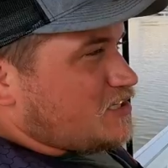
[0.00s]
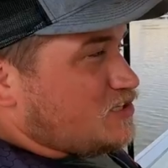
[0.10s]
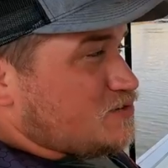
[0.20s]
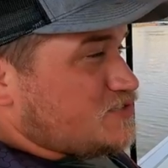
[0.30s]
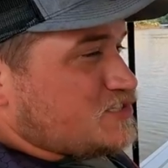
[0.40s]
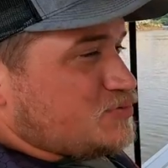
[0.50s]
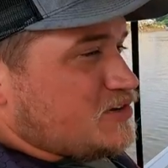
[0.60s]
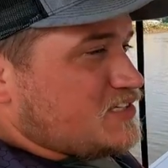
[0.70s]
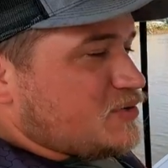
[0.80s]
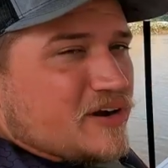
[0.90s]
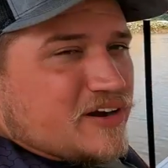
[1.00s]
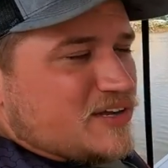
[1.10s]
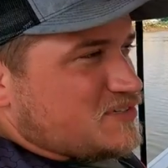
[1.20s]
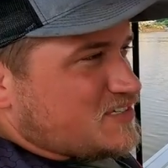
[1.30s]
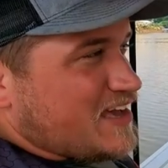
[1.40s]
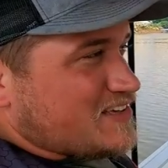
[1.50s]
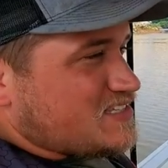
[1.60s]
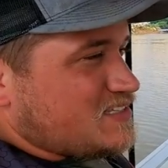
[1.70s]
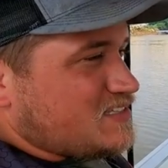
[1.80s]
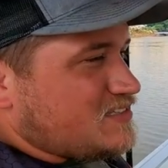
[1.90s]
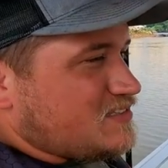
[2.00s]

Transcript: the closest one to where he was last